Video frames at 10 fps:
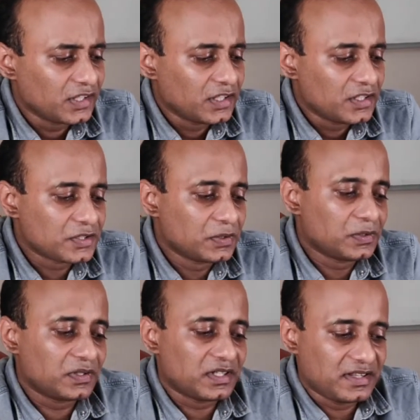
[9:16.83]

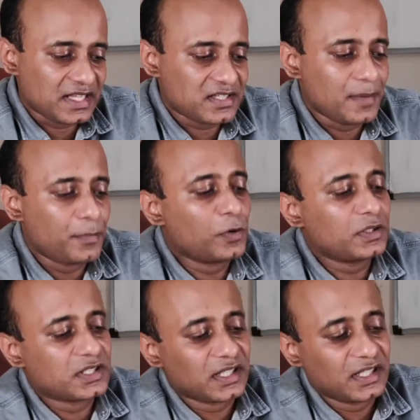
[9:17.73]
So that's about
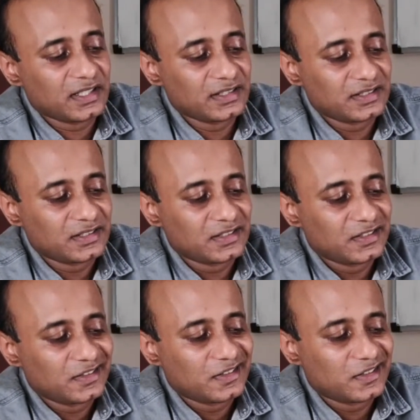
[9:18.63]

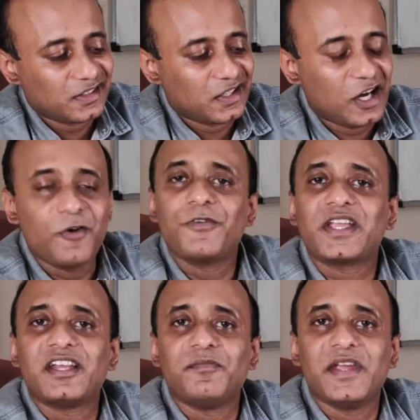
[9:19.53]
how we
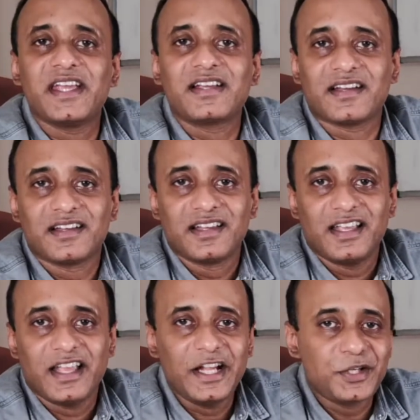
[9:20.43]
can make
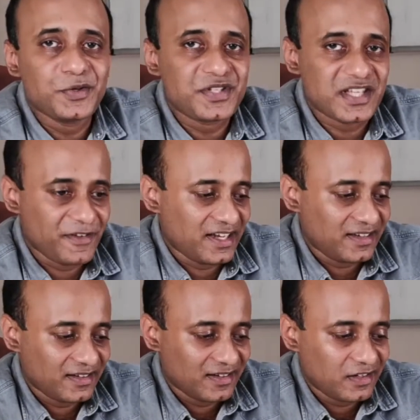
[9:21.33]

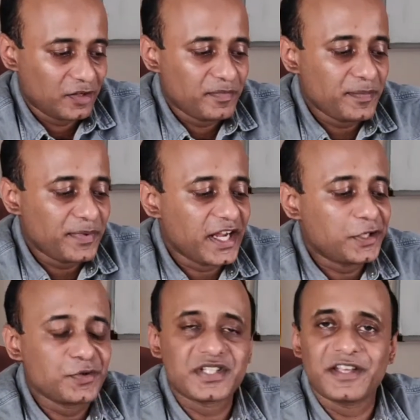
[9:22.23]

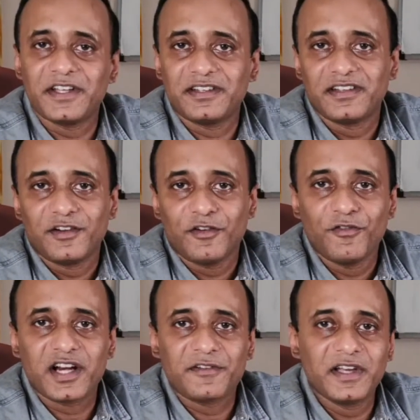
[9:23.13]
BP-827
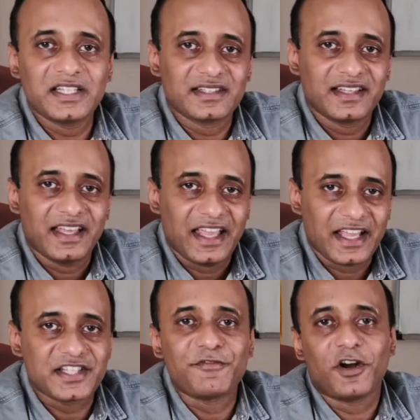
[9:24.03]
work with
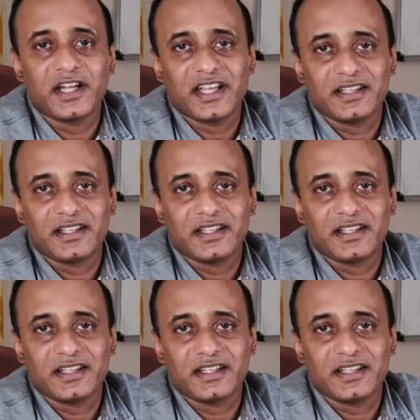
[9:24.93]
XA40.